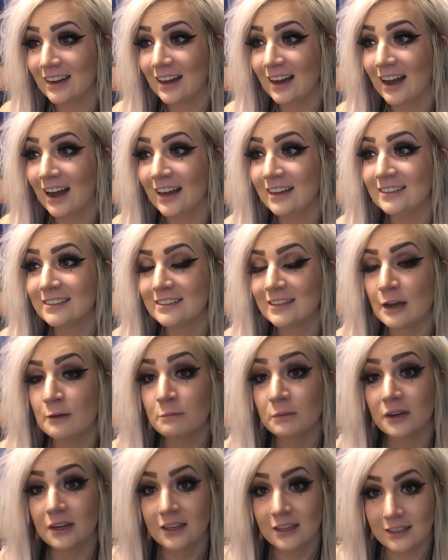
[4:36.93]
a
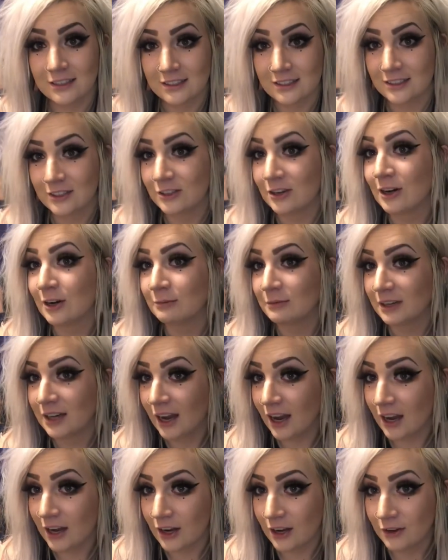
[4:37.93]
separate Instagram
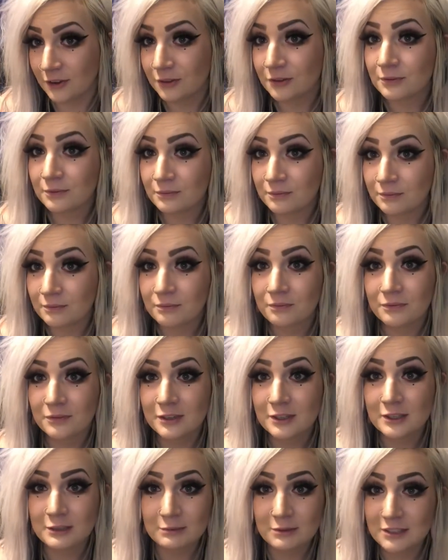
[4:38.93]
account
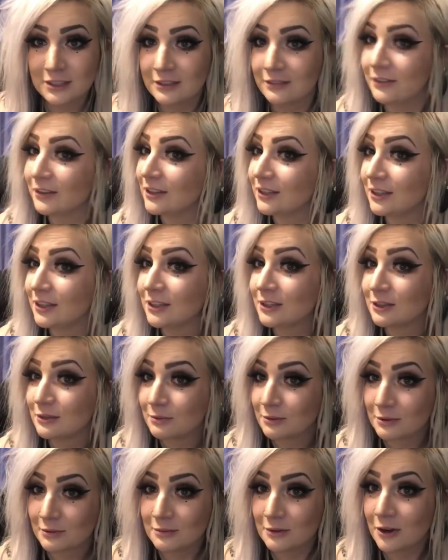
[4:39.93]
specifically to
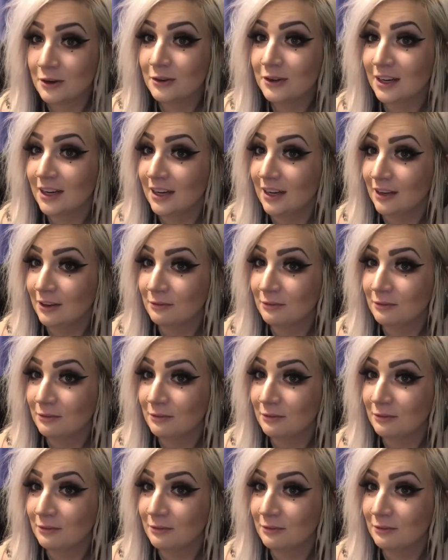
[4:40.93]
promote it.